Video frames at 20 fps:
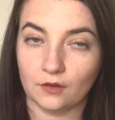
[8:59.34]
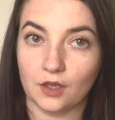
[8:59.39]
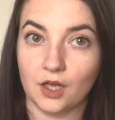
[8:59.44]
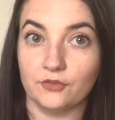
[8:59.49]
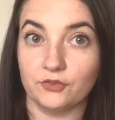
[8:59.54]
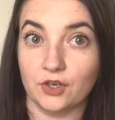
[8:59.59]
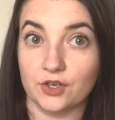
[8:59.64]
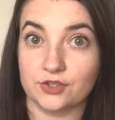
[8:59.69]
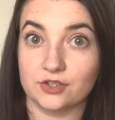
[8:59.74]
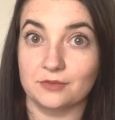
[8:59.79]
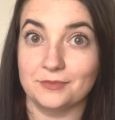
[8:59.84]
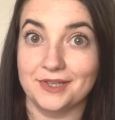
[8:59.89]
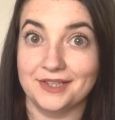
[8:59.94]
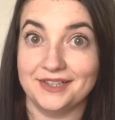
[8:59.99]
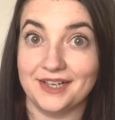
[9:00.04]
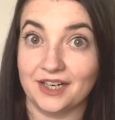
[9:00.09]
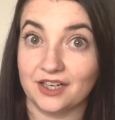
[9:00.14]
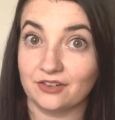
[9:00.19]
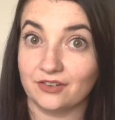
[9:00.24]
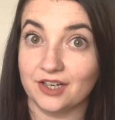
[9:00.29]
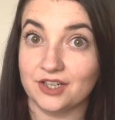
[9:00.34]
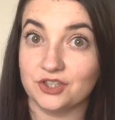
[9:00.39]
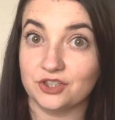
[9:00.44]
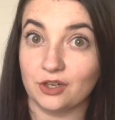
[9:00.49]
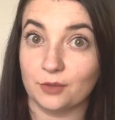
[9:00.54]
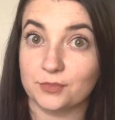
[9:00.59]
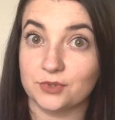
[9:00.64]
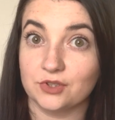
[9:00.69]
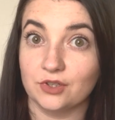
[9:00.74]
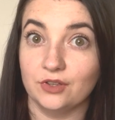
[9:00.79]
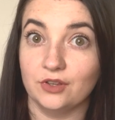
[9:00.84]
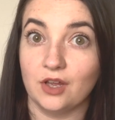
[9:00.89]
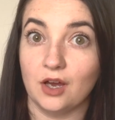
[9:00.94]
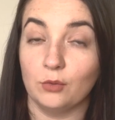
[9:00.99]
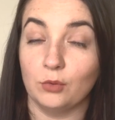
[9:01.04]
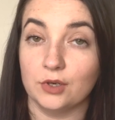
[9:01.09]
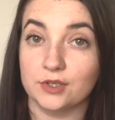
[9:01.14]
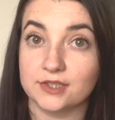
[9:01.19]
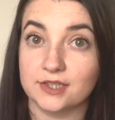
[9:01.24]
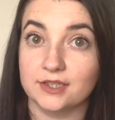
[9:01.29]
I've got some of the decorating jobs done that I
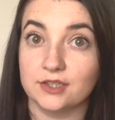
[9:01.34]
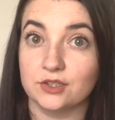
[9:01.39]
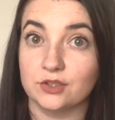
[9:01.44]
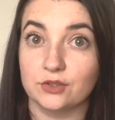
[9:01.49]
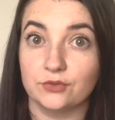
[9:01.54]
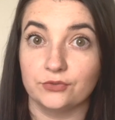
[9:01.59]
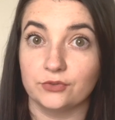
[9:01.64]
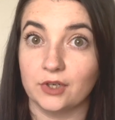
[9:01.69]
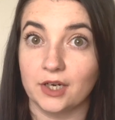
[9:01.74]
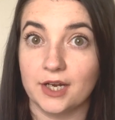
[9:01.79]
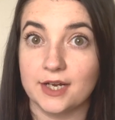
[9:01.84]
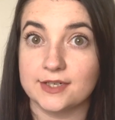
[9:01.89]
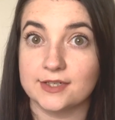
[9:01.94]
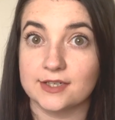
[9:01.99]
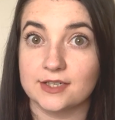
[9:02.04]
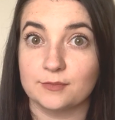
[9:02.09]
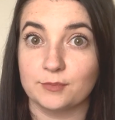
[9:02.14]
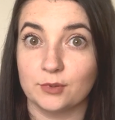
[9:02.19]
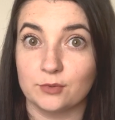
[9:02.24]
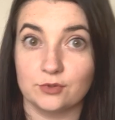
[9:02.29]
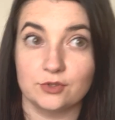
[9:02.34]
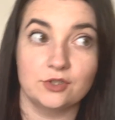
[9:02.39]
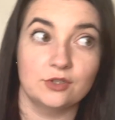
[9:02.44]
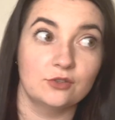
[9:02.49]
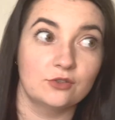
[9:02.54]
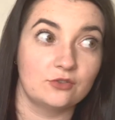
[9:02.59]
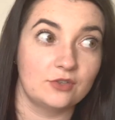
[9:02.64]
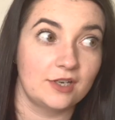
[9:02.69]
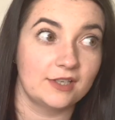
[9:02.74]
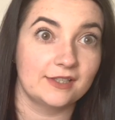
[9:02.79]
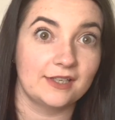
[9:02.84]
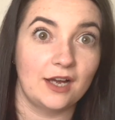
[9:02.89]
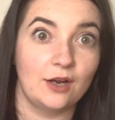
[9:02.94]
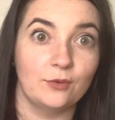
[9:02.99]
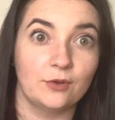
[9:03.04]
wanted to do for ages, but was too stressed out